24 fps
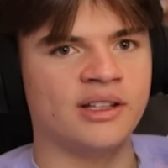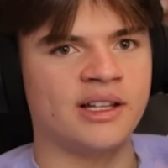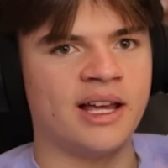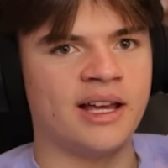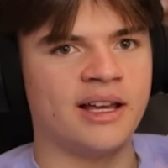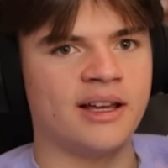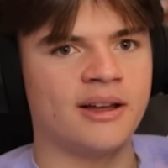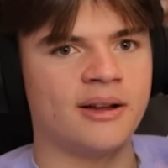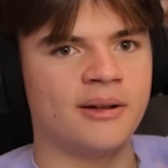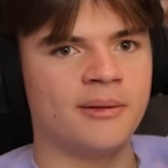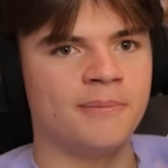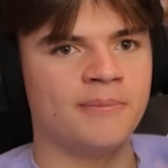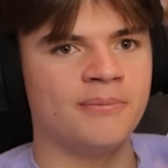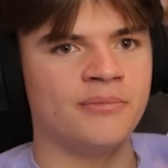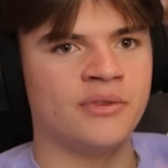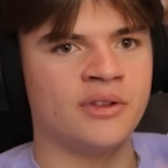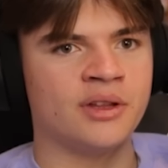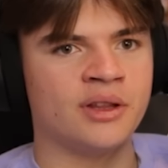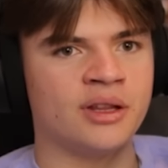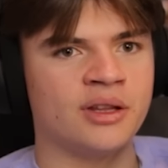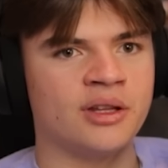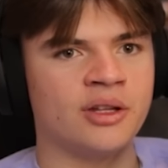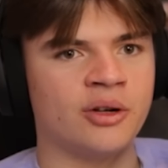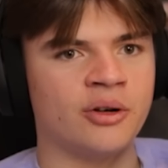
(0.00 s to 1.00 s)
like.
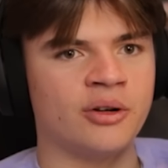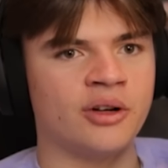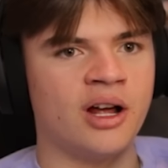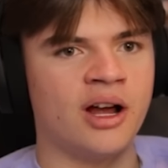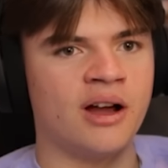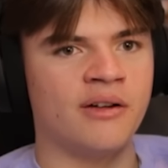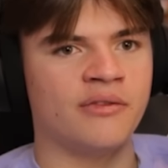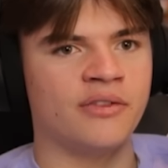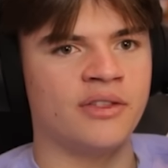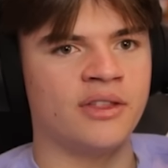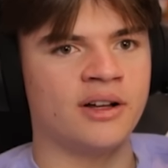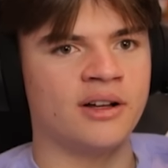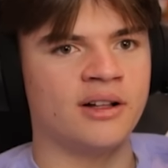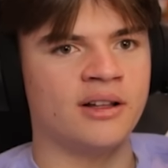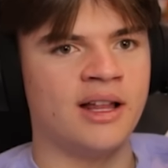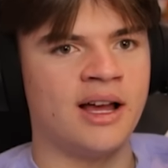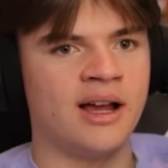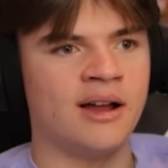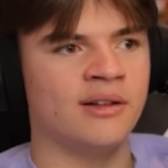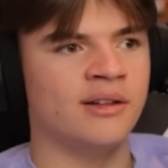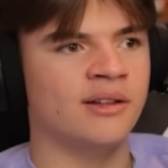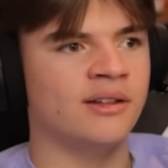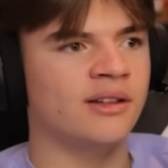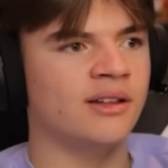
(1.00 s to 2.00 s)
Let's turn off the
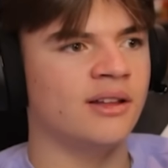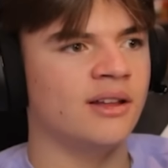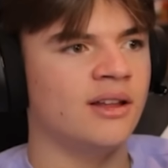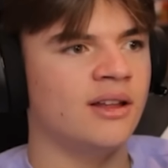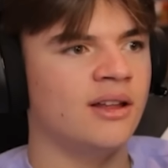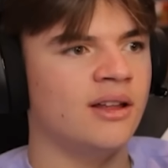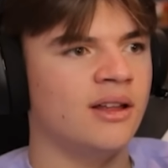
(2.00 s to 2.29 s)
clouds.